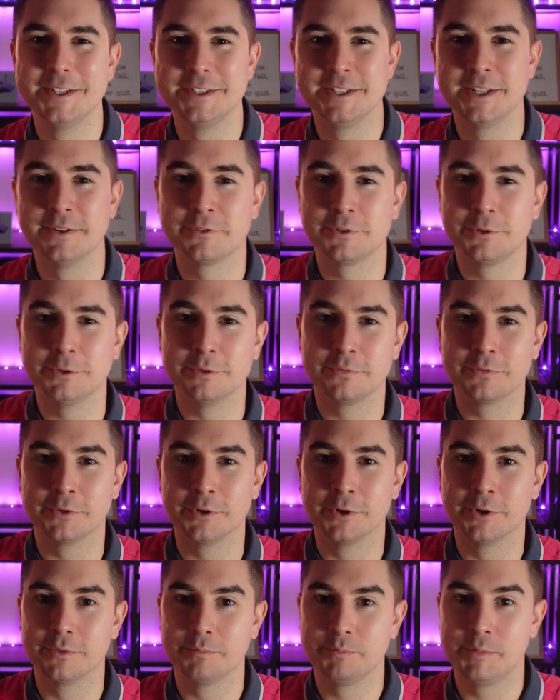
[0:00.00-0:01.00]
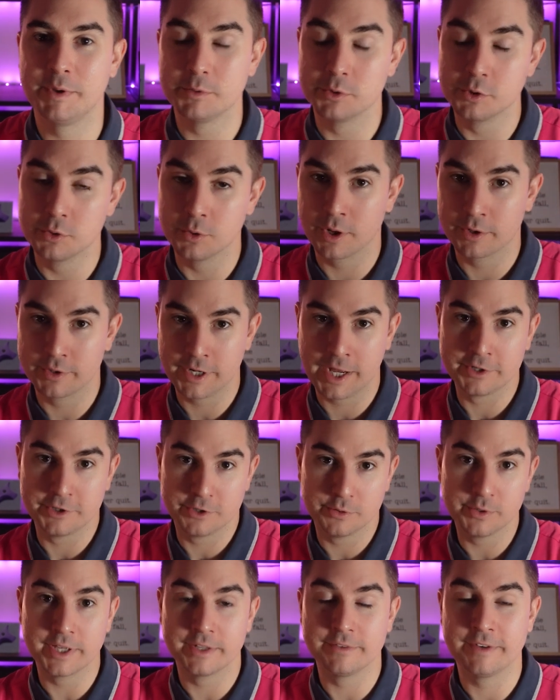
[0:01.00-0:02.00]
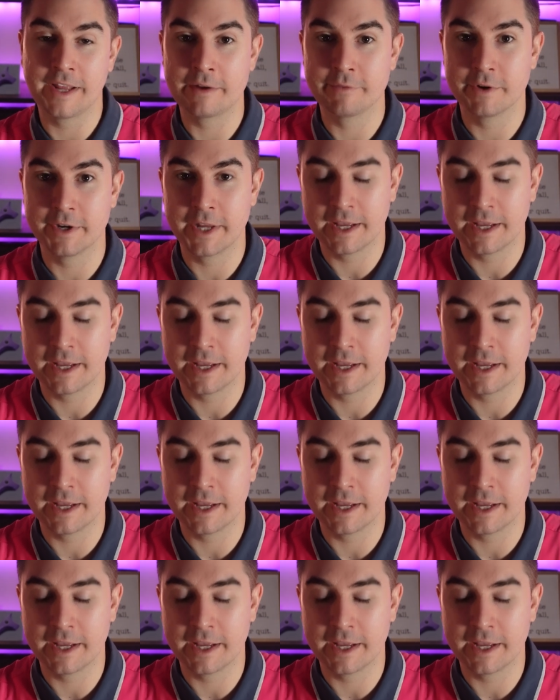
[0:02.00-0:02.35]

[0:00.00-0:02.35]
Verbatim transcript: difficult for people who are not doing it every